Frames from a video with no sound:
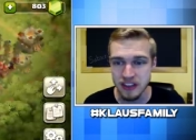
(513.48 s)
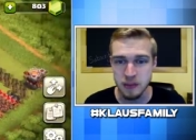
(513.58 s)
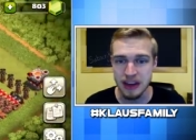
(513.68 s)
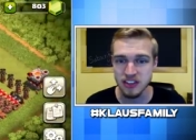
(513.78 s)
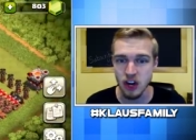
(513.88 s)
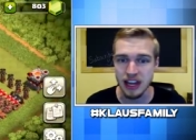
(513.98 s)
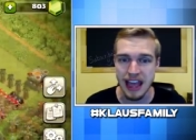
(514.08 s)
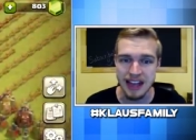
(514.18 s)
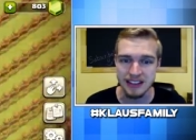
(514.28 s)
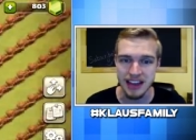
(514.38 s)
this base already
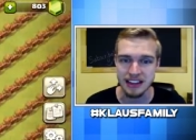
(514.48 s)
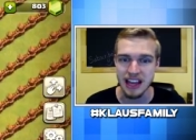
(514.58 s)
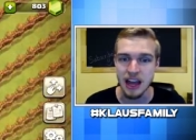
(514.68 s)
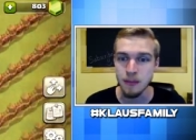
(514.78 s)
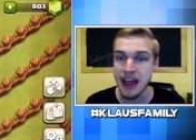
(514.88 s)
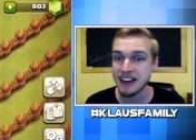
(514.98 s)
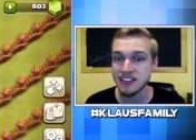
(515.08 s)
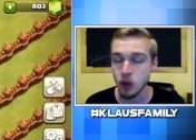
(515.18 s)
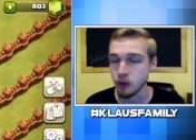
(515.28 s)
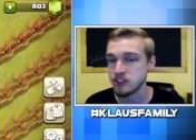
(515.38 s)
has like
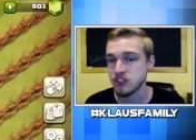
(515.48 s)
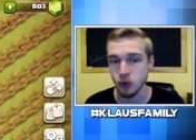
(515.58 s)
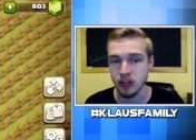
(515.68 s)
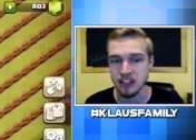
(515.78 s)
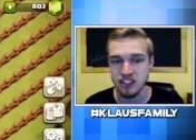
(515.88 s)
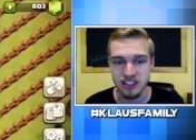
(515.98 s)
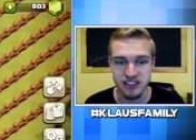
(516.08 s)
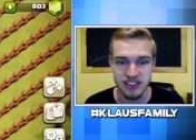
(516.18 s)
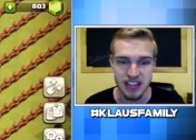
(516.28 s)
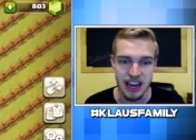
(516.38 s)
max gold
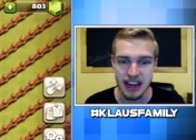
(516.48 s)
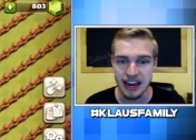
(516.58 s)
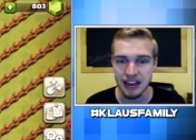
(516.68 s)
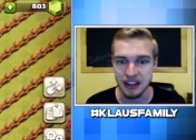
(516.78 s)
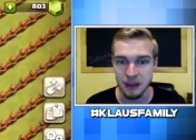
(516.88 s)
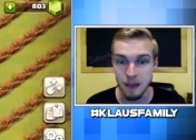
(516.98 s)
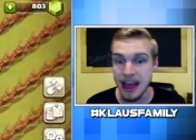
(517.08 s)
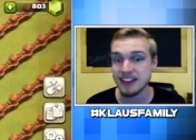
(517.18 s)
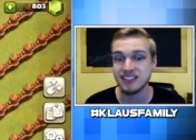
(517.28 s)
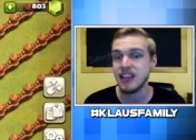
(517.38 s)
storages and like a
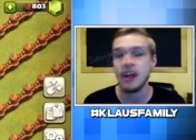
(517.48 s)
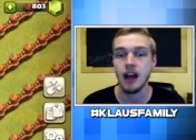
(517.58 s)
max